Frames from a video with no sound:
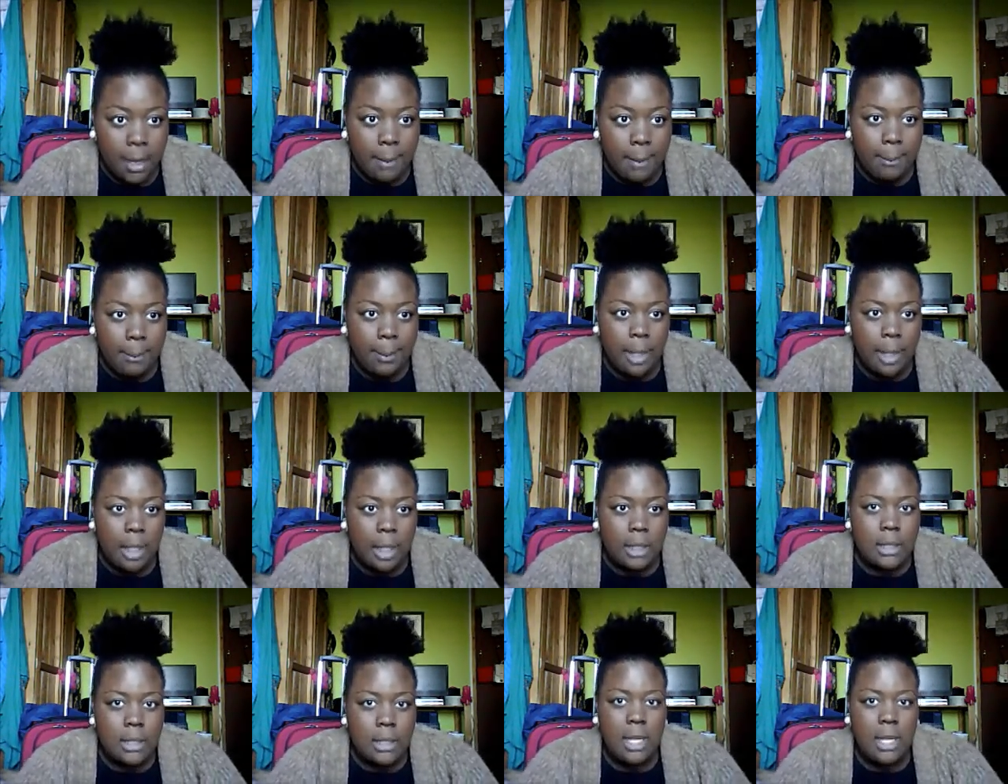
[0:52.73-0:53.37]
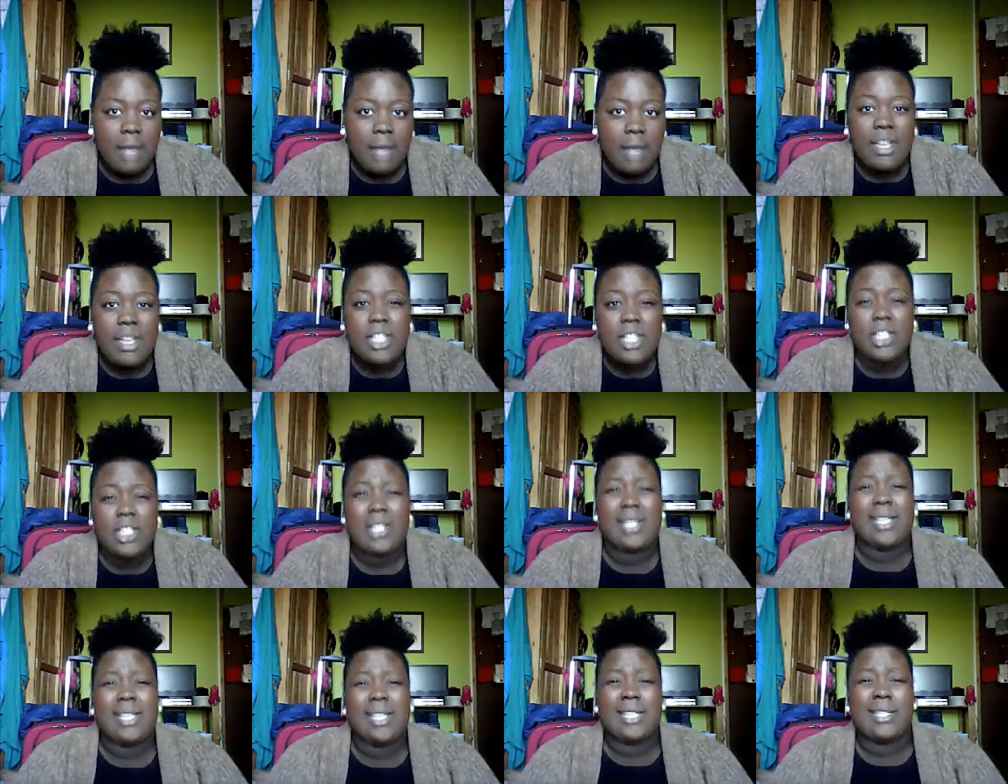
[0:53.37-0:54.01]
But I've
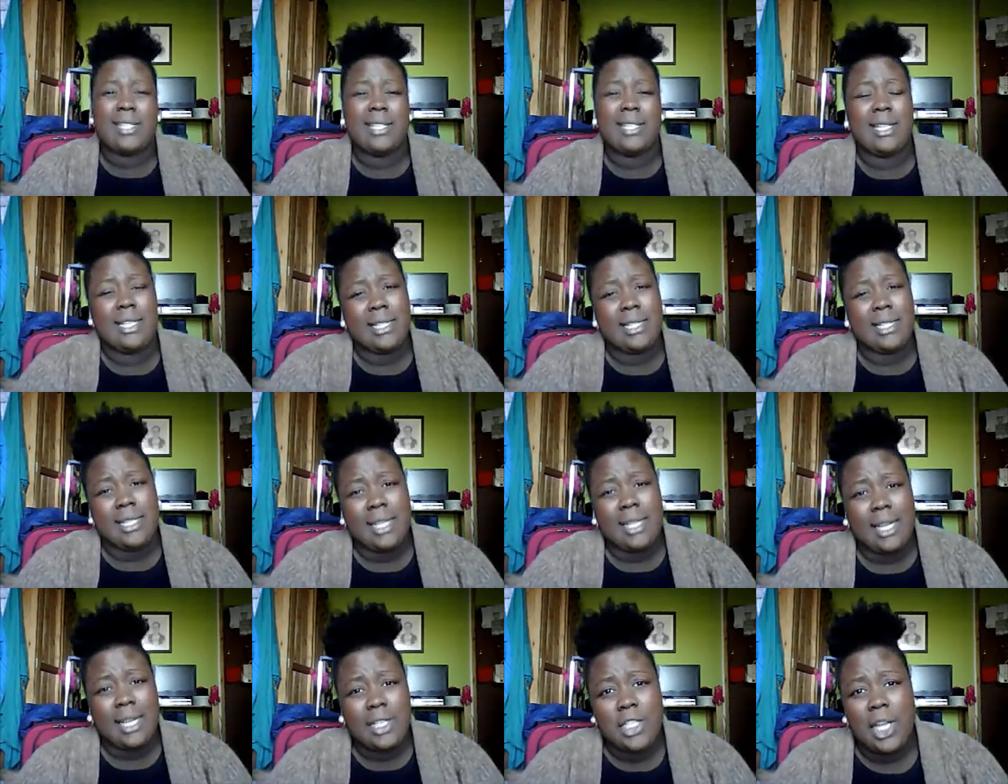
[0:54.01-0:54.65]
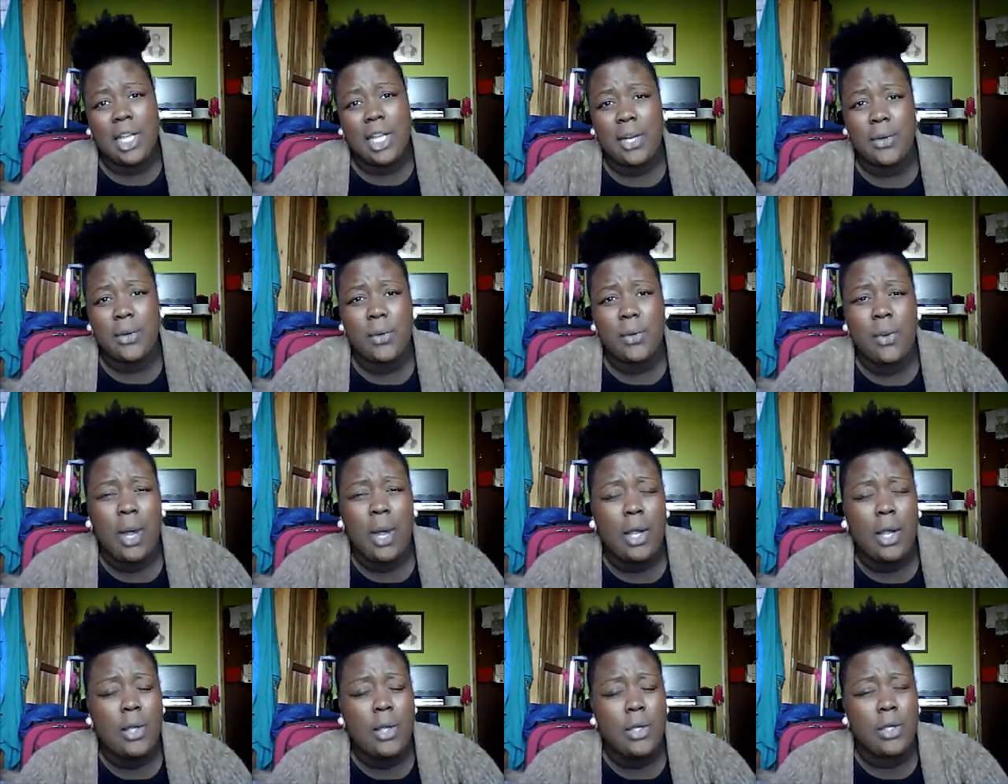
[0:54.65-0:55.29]
actually deleted that channel.
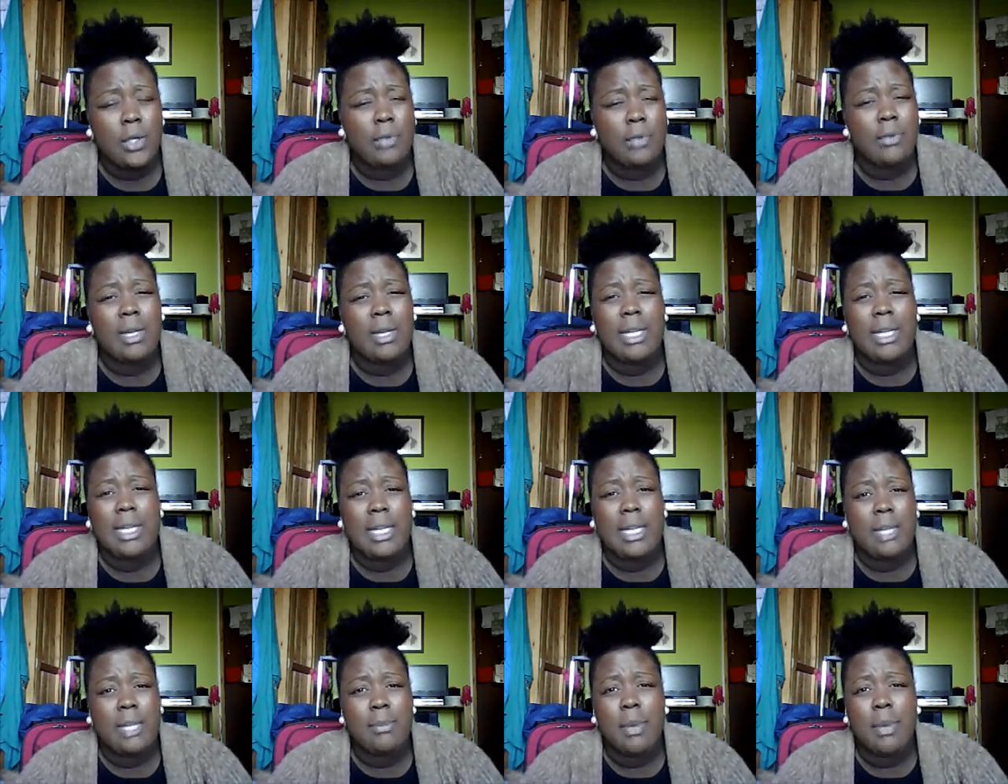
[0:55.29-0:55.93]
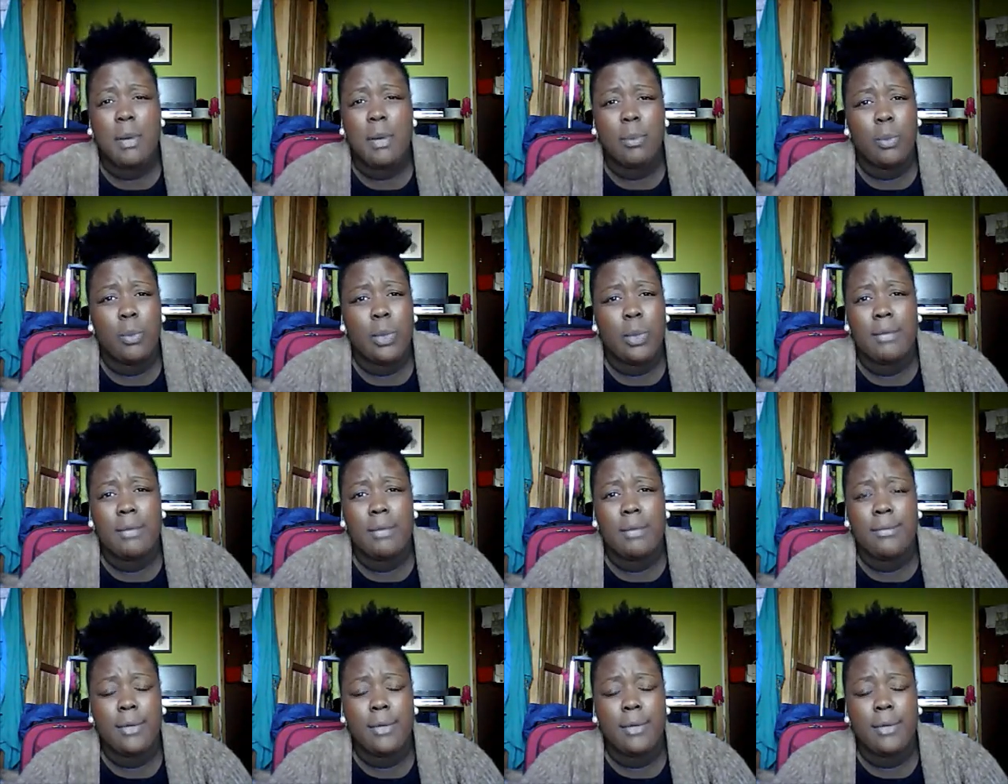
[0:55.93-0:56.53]
I couldn't really keep up with